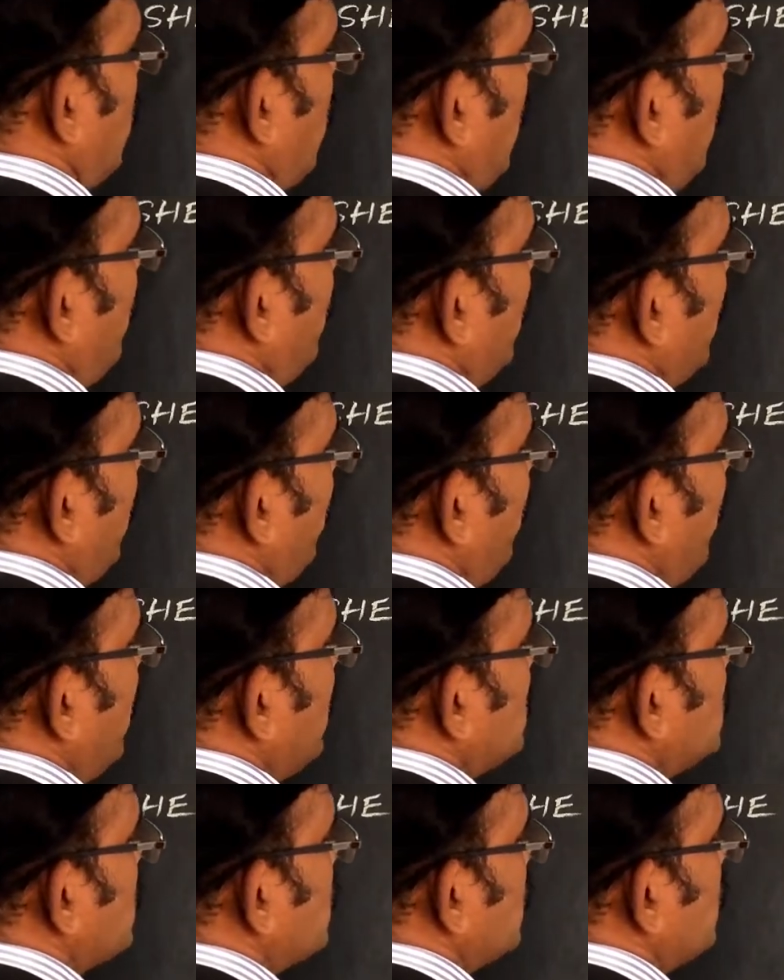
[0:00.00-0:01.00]
copper
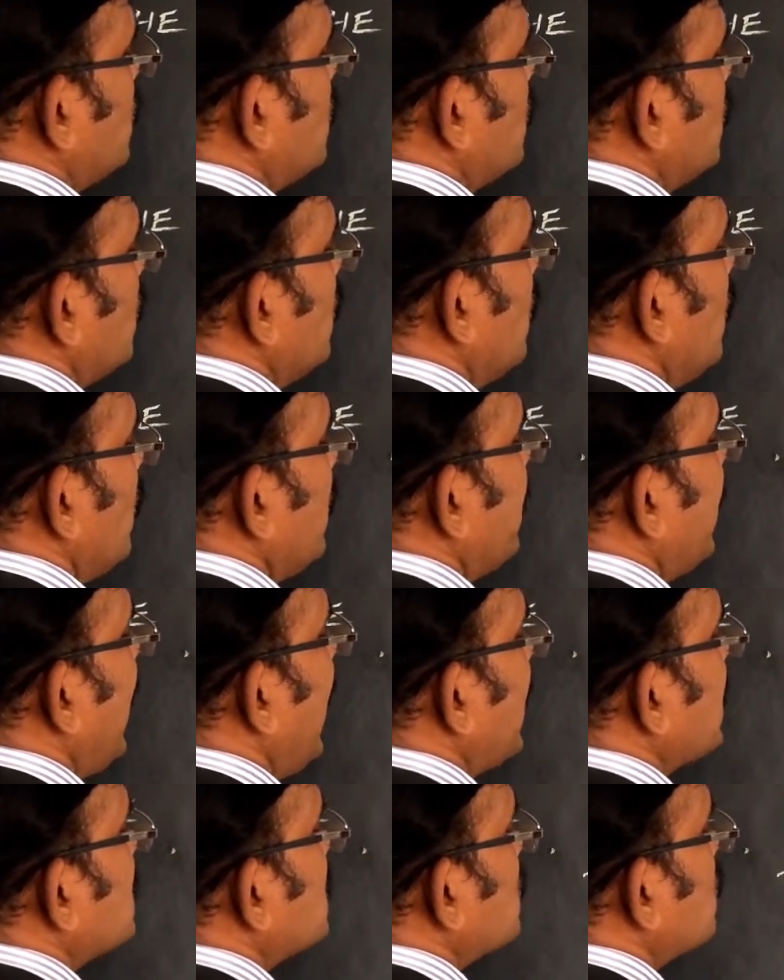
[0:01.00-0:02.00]
plus 2
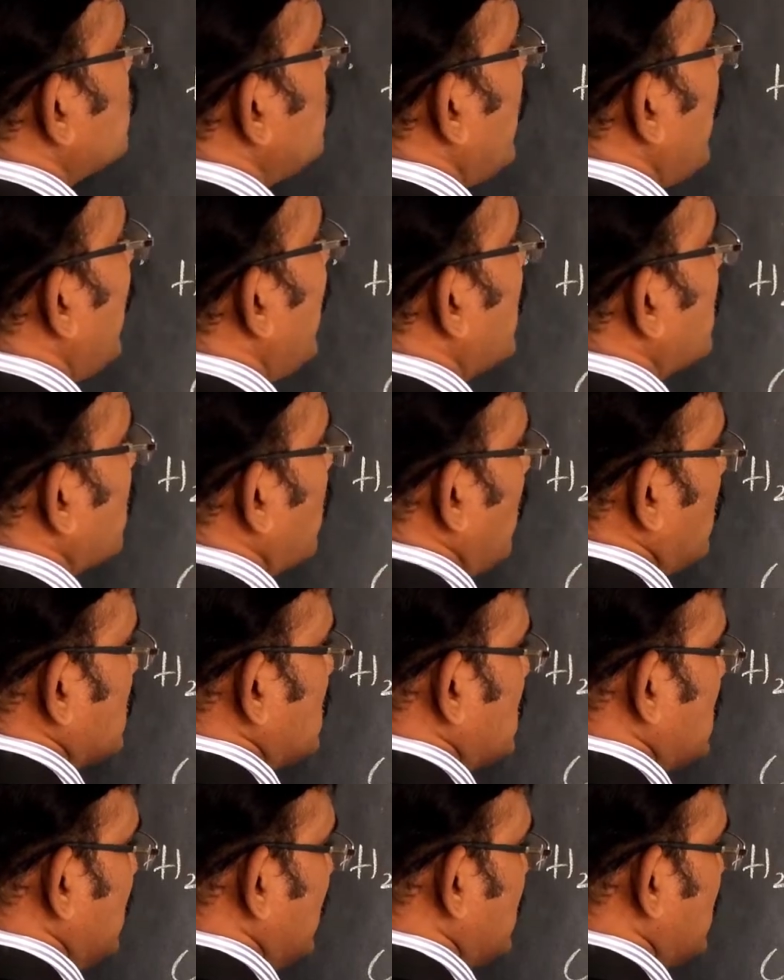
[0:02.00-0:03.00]
takes 2
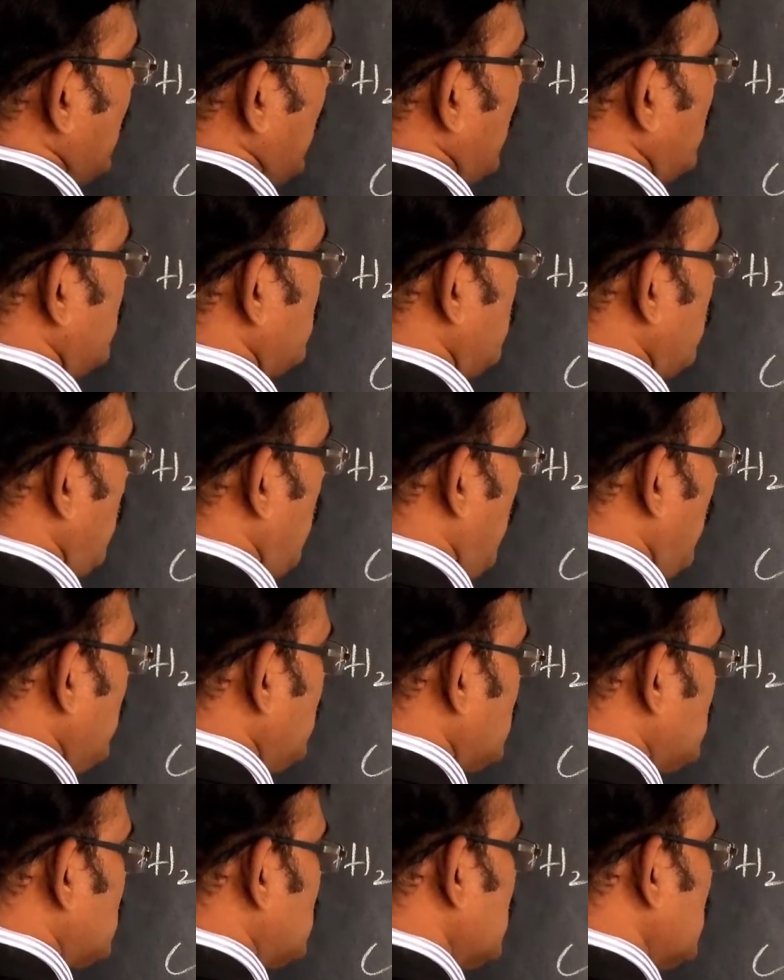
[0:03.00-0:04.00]
electrons. These
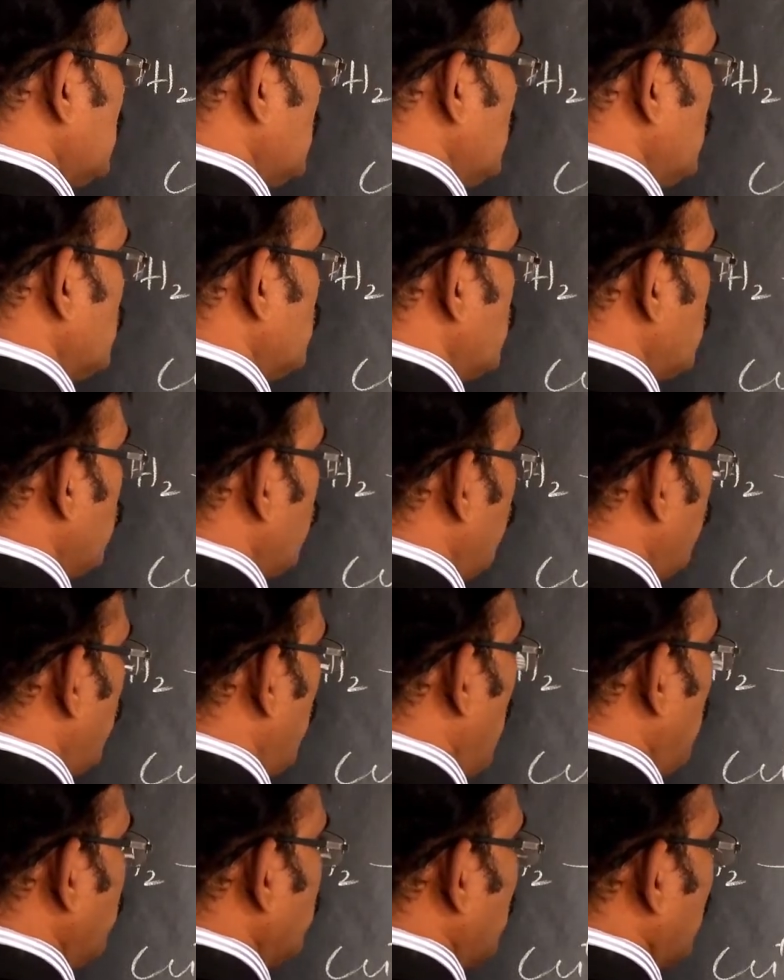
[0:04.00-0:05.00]
electrons to
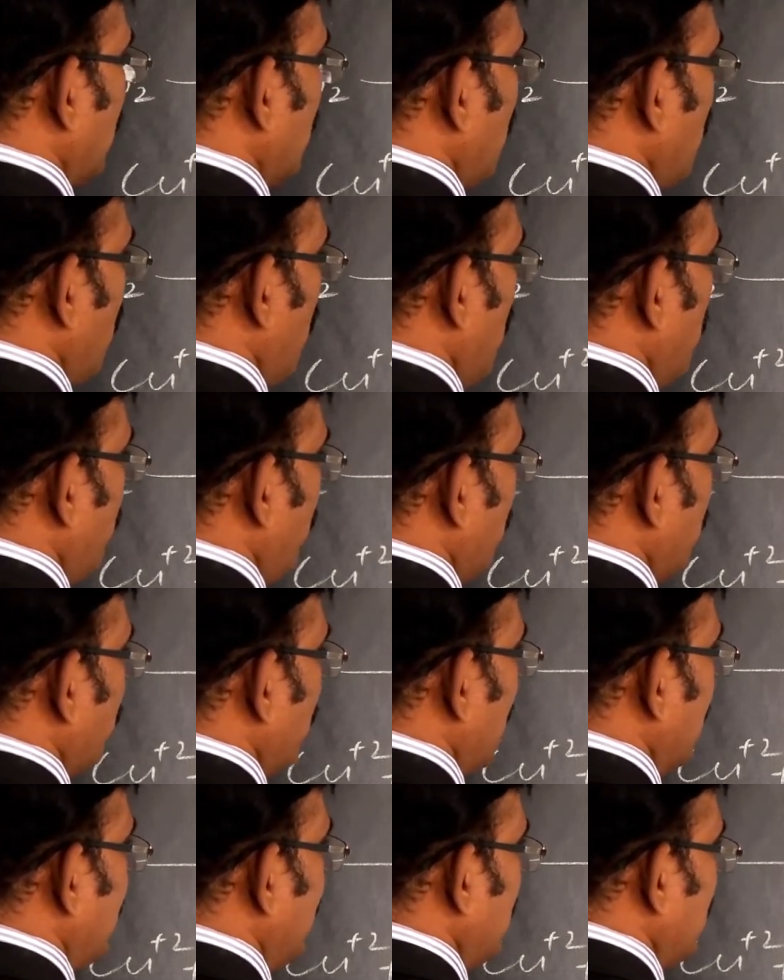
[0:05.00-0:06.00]
form the copper
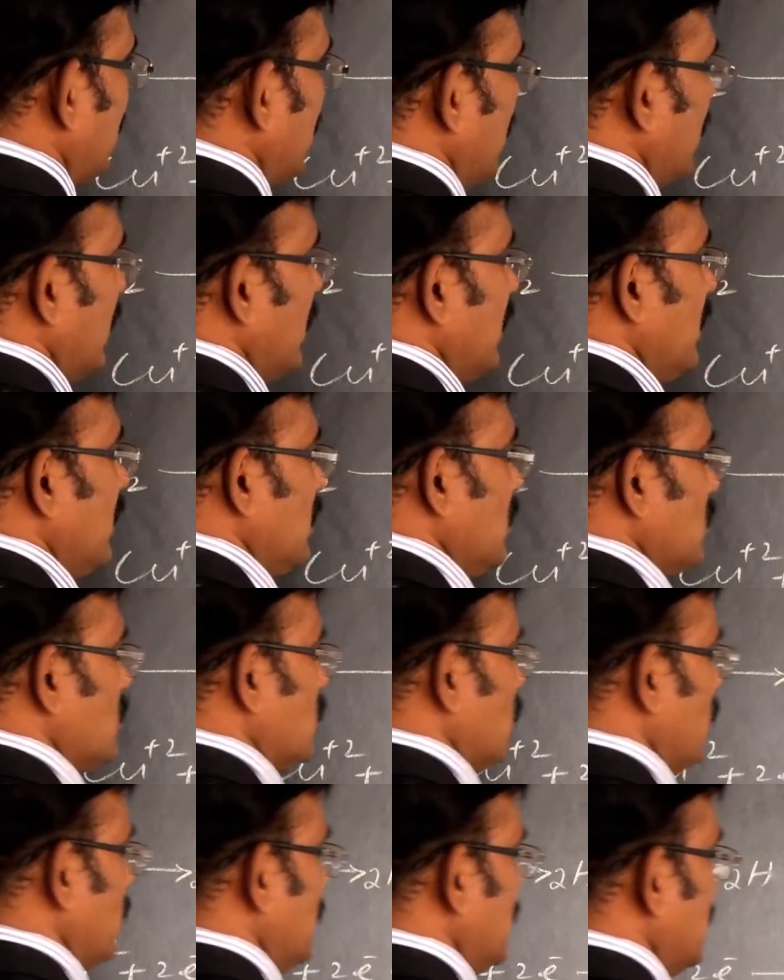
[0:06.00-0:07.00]
metal.
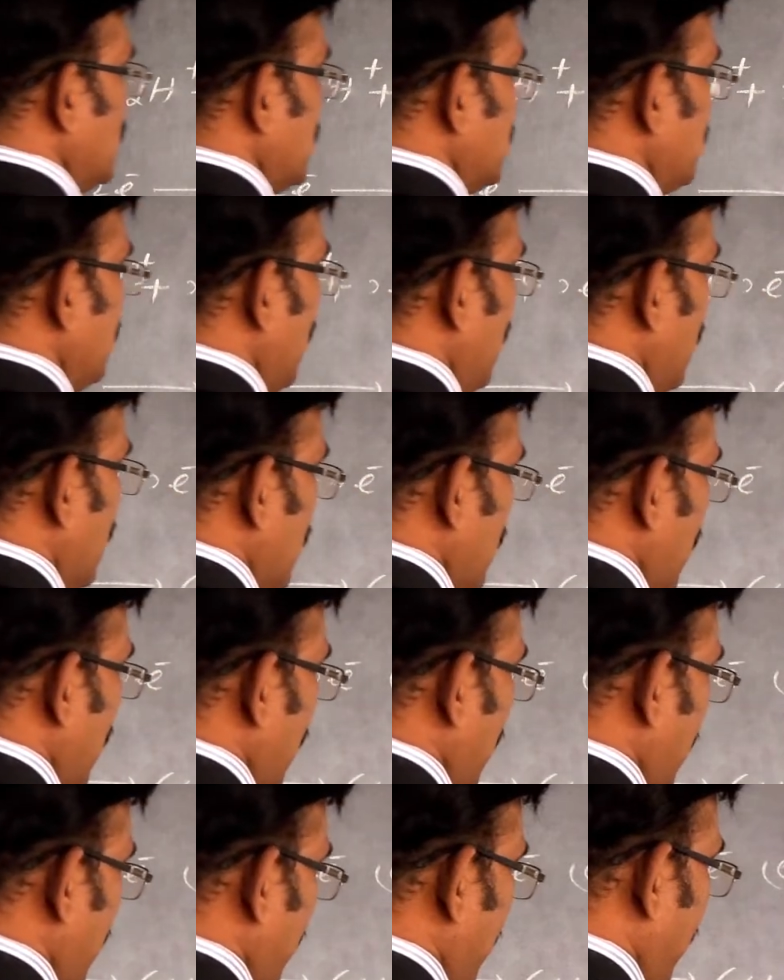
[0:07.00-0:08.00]
So this is the
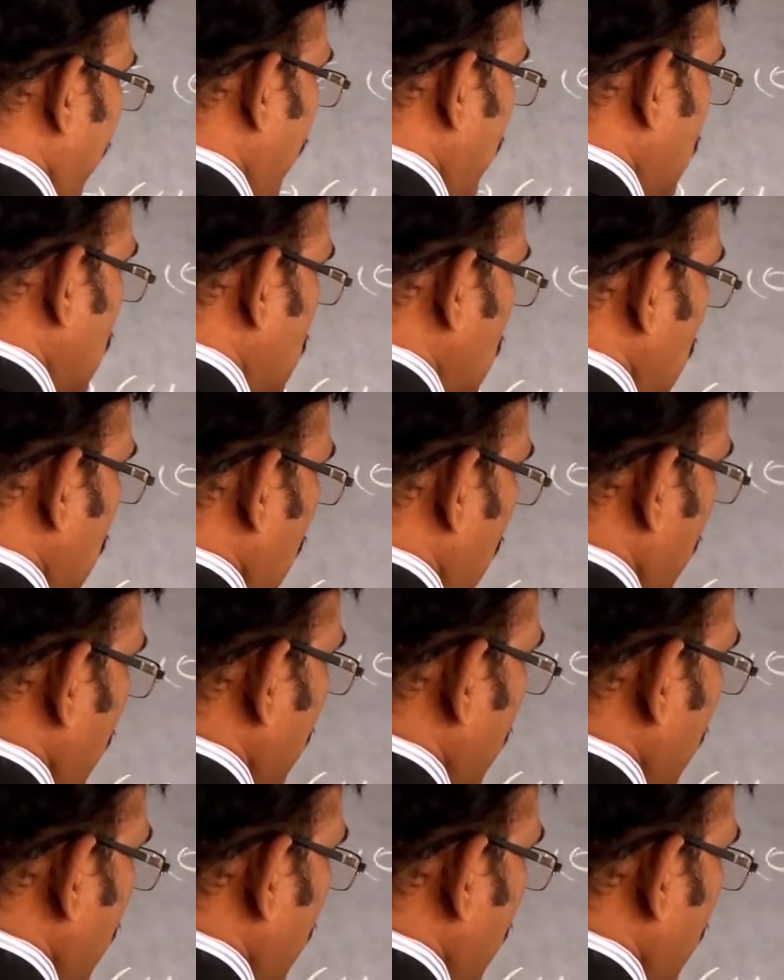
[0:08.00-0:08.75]
reduction.